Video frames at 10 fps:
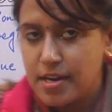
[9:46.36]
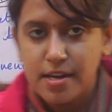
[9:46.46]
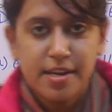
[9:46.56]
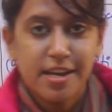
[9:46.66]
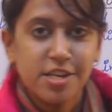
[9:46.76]

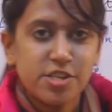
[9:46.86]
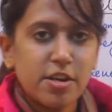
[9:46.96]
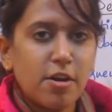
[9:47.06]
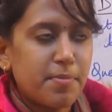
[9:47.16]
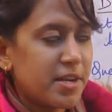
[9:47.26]

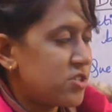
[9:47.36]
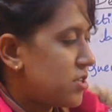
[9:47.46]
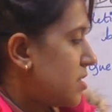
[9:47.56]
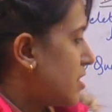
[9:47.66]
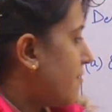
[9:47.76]
deletion
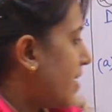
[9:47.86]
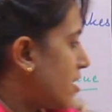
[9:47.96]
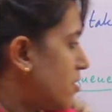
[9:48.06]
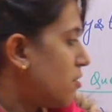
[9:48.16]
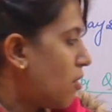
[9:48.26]
operation, the
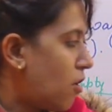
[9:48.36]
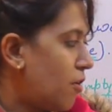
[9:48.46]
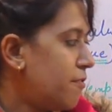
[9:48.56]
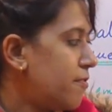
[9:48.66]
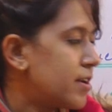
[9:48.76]
value
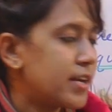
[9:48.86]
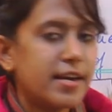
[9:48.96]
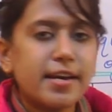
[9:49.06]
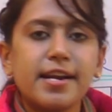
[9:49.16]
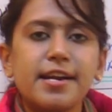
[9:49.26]
of
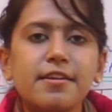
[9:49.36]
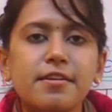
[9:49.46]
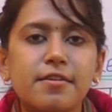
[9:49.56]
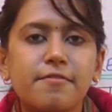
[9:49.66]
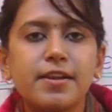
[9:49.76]
rear end
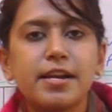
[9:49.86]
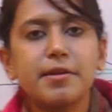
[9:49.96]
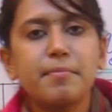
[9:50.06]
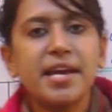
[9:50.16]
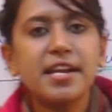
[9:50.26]
will
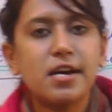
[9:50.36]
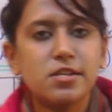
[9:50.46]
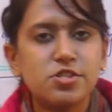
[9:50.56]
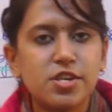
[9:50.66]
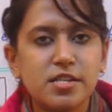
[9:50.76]
remain
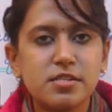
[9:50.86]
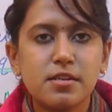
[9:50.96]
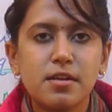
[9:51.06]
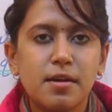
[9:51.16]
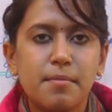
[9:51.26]
unchanged,
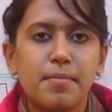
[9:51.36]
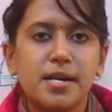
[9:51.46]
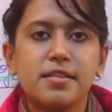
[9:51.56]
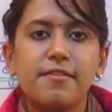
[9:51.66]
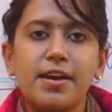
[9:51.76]

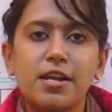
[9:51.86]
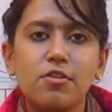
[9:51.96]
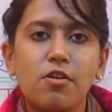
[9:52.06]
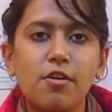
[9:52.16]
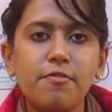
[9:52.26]
but the
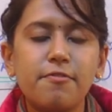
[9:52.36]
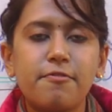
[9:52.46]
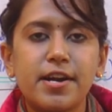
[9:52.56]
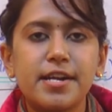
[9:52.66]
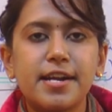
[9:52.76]
value of
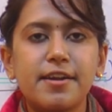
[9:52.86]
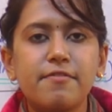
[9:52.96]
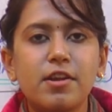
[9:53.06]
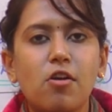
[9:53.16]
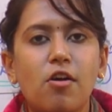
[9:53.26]
front
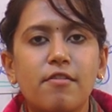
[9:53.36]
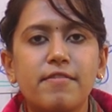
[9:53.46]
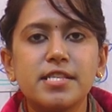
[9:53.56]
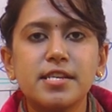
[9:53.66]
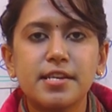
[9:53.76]
end will
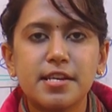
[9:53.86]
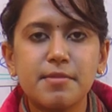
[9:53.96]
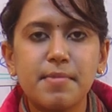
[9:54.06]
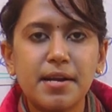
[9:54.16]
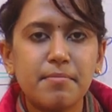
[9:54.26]
always
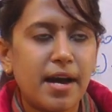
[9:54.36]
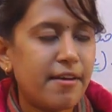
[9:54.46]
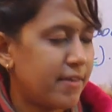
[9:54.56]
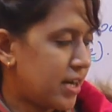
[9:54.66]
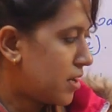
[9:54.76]
increment
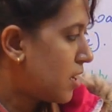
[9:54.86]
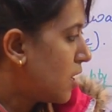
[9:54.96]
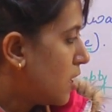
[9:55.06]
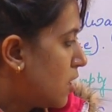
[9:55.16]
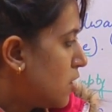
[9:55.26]
by 1.
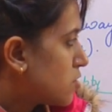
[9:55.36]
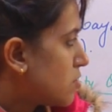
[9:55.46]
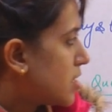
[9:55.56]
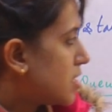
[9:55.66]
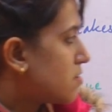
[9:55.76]

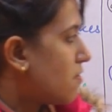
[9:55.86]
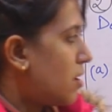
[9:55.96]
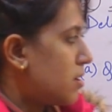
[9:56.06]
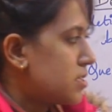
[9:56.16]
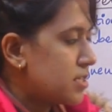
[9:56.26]
So this
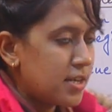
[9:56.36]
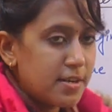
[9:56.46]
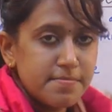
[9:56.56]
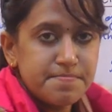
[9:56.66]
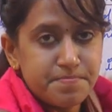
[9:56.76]
was the